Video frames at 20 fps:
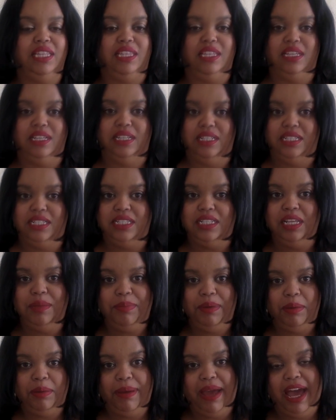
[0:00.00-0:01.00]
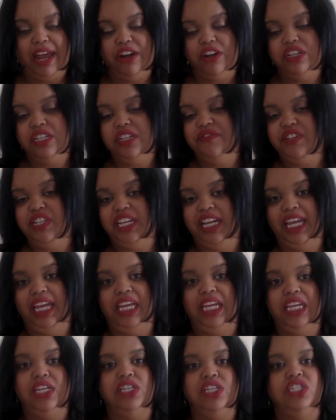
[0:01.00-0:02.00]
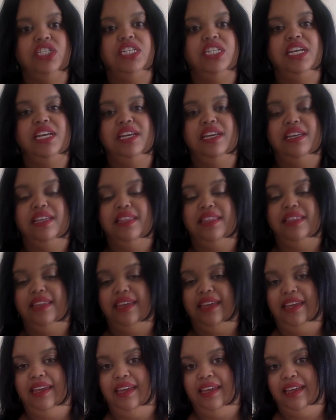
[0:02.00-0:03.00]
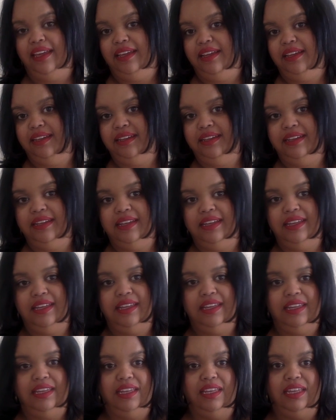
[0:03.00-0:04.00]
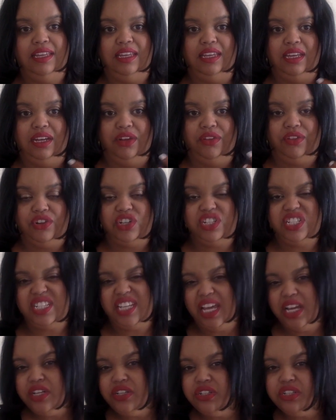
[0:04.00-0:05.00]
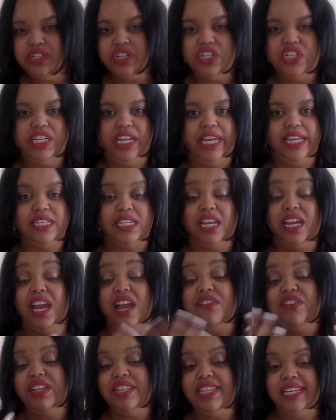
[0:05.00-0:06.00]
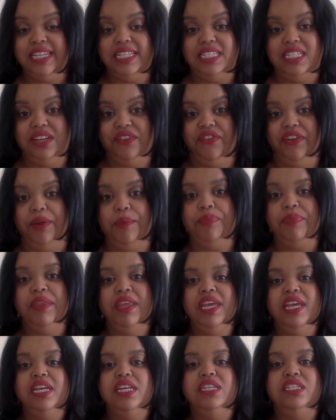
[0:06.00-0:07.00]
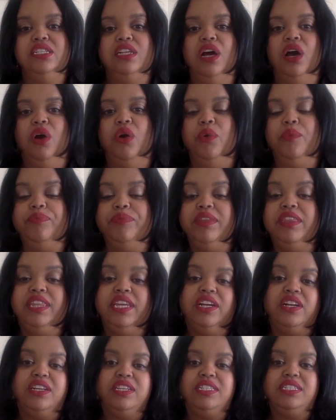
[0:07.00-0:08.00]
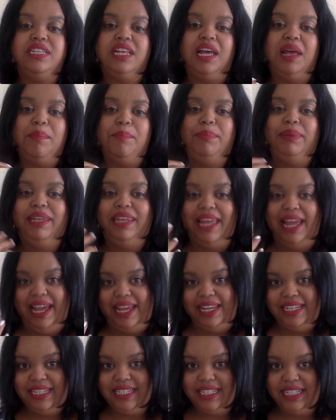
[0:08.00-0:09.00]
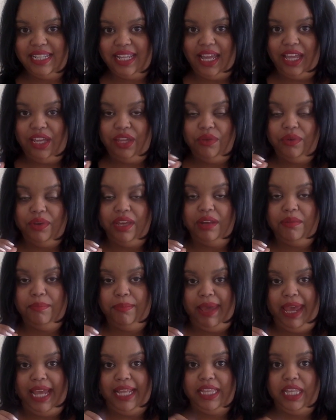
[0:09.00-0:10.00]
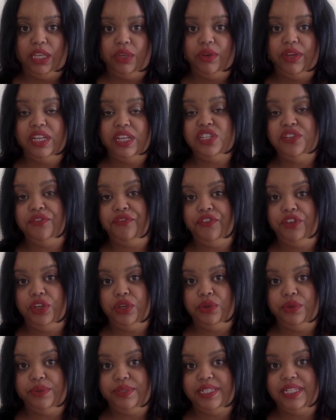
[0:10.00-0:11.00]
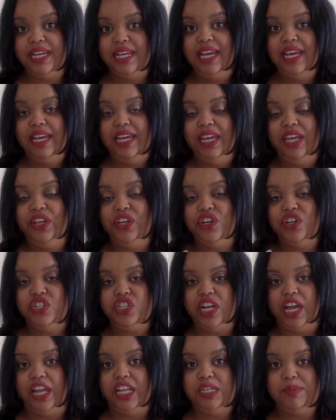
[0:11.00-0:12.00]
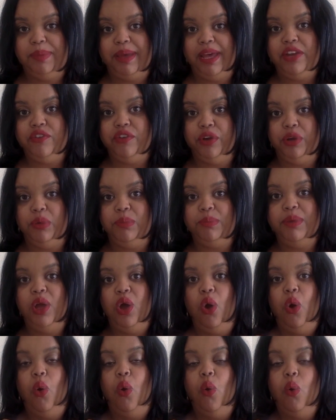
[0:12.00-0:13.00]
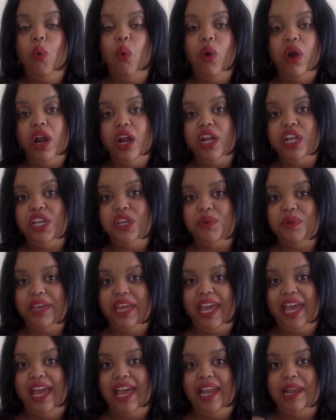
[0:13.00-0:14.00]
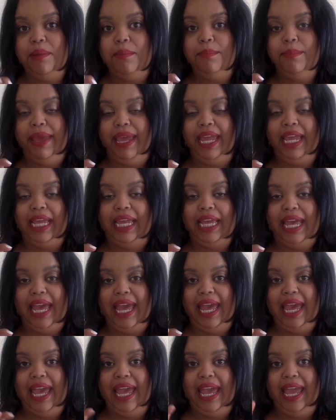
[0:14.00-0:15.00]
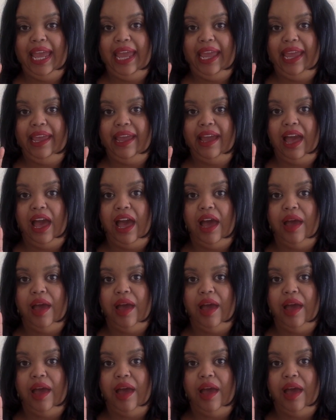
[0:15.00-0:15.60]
the sleeping patterns have changed. Their schedules are changed. Like everything is different. So there's a blend that you can make that you can diffuse in your child's bedroom, or you can make a